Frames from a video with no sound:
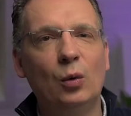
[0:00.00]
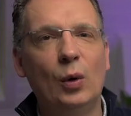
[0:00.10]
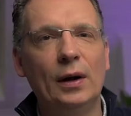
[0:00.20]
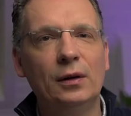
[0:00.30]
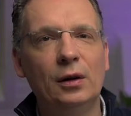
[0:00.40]

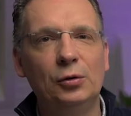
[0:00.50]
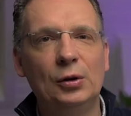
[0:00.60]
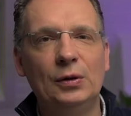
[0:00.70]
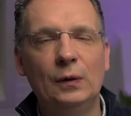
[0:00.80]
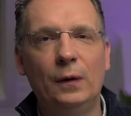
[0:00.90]

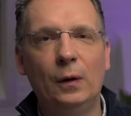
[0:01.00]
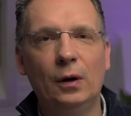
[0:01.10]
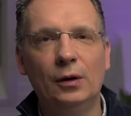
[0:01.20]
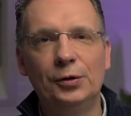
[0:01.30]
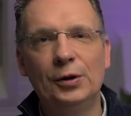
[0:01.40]

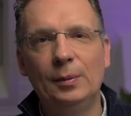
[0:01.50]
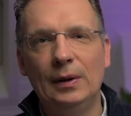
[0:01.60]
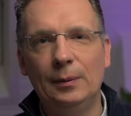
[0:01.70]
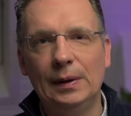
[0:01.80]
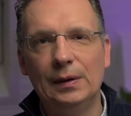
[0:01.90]

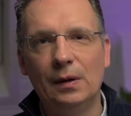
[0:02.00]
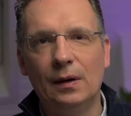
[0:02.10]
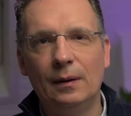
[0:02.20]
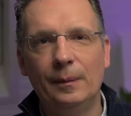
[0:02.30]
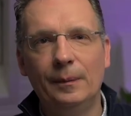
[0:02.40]

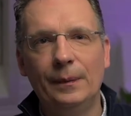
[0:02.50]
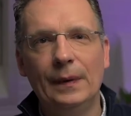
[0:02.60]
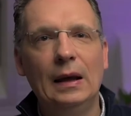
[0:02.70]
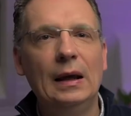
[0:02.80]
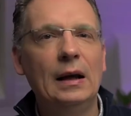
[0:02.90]
100-400mm,
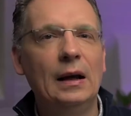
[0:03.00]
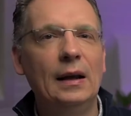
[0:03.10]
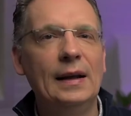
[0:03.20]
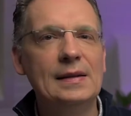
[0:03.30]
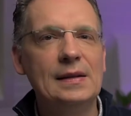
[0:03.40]
a
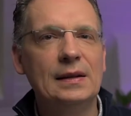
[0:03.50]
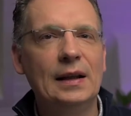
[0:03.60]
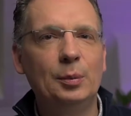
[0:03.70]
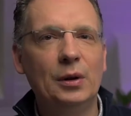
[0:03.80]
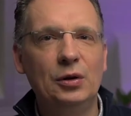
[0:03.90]
lens
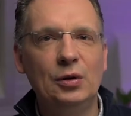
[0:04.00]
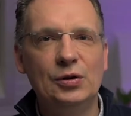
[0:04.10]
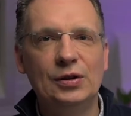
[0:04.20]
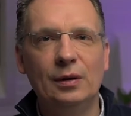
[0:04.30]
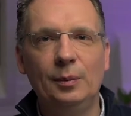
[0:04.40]
that
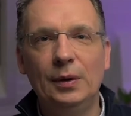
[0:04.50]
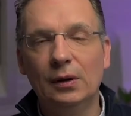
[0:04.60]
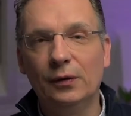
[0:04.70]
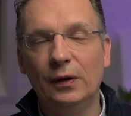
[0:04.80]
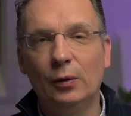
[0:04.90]
produced
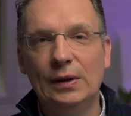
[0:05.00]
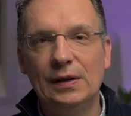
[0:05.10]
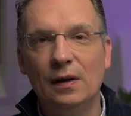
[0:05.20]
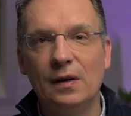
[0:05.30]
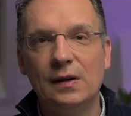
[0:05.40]
beautiful
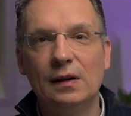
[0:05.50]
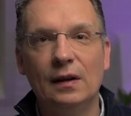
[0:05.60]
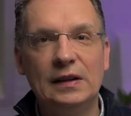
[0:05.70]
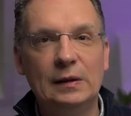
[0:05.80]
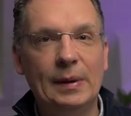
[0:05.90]
results,
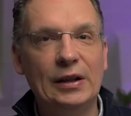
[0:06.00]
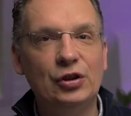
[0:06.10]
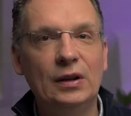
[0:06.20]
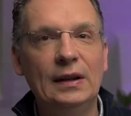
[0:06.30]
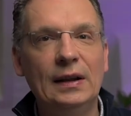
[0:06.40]

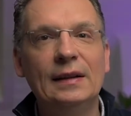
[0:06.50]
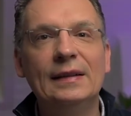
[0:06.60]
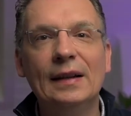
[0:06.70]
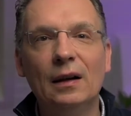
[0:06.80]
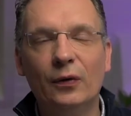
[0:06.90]
especially in the
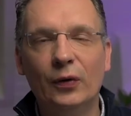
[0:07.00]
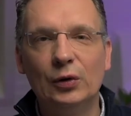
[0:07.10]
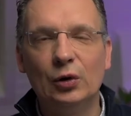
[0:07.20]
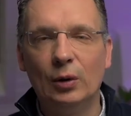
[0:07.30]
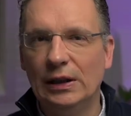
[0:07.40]

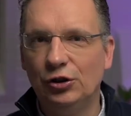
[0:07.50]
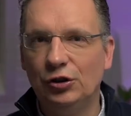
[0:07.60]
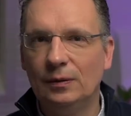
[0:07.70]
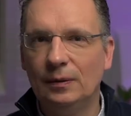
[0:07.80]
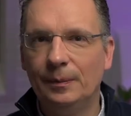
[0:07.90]
telephoto
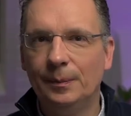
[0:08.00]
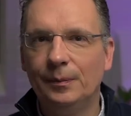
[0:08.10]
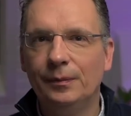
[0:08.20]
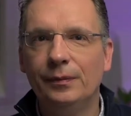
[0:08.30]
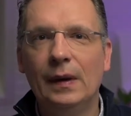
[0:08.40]
range.
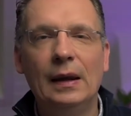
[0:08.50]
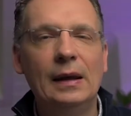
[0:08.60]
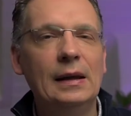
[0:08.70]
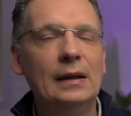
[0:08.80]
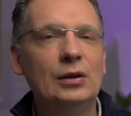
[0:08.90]

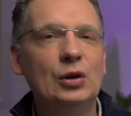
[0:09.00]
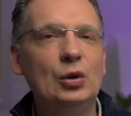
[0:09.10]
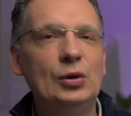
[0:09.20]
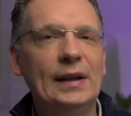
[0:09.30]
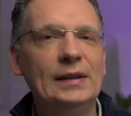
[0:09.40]

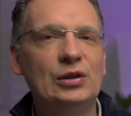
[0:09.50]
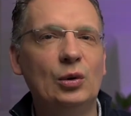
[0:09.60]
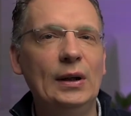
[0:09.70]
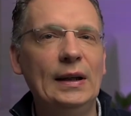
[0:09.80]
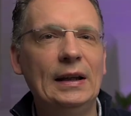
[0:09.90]
Two things
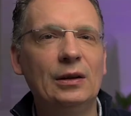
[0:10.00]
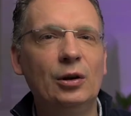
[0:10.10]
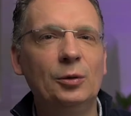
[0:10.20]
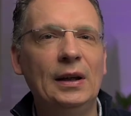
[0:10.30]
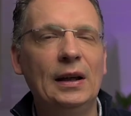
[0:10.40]
really
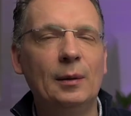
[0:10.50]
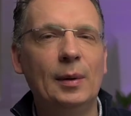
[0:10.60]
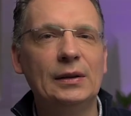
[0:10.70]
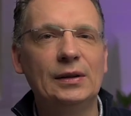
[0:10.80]
annoyed me about the